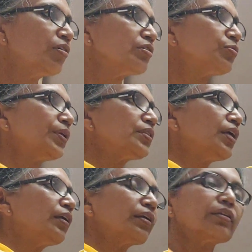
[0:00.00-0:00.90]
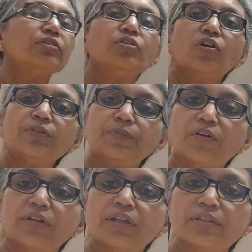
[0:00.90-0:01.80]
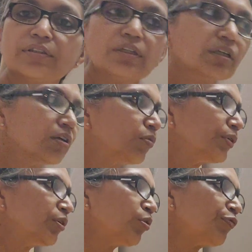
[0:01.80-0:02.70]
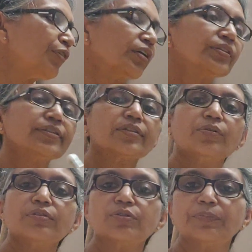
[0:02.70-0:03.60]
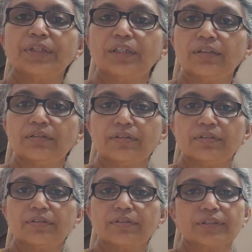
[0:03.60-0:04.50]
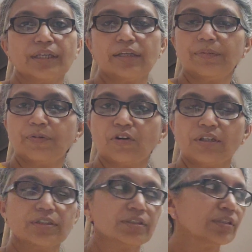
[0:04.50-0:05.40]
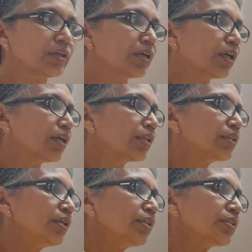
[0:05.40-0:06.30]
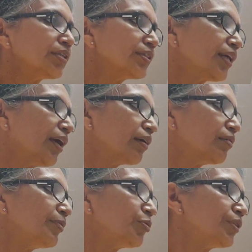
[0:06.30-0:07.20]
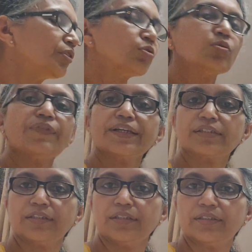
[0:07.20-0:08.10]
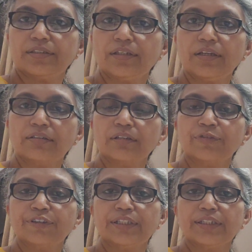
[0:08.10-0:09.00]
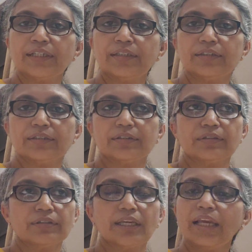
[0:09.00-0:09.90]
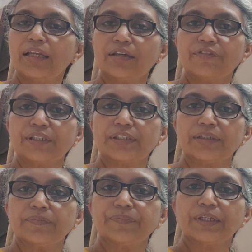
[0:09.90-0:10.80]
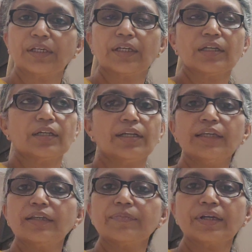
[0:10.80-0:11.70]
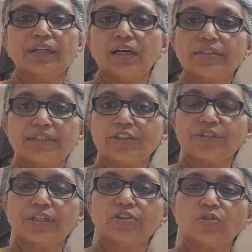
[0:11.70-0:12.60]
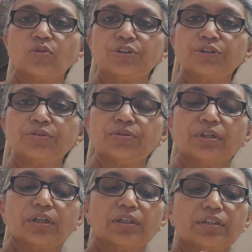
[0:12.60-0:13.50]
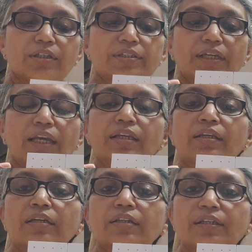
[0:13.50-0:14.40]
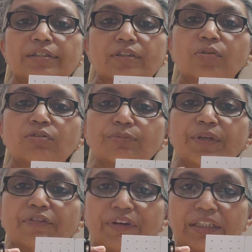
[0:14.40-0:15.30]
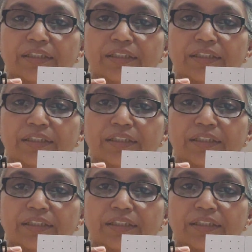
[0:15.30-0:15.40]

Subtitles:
because we are taking the dot product, we know flux is going to be a scalar product. Theta is the angle between the two vectors, electric field and the area vector. Like in my last session I told you, this area is going to be a